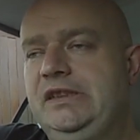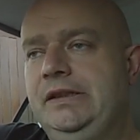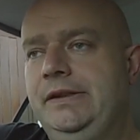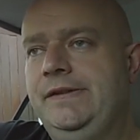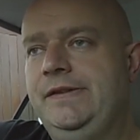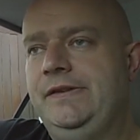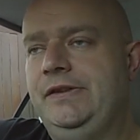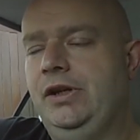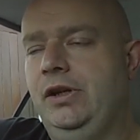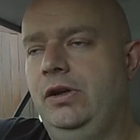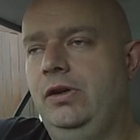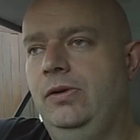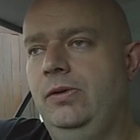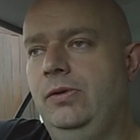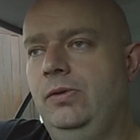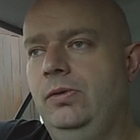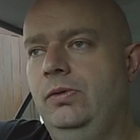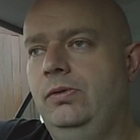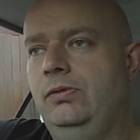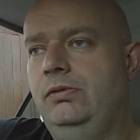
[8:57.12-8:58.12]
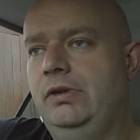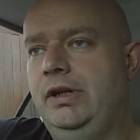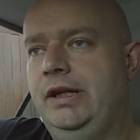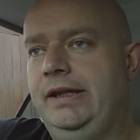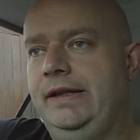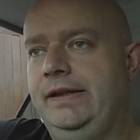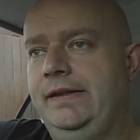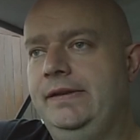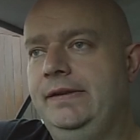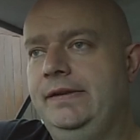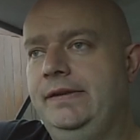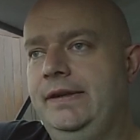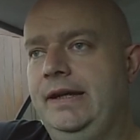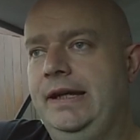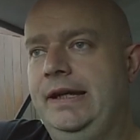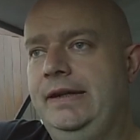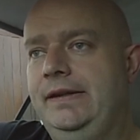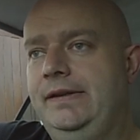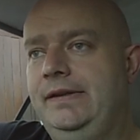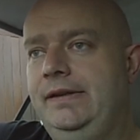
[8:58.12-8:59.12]
So right,
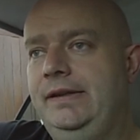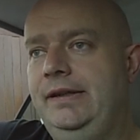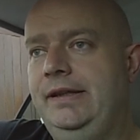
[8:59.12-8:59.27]
that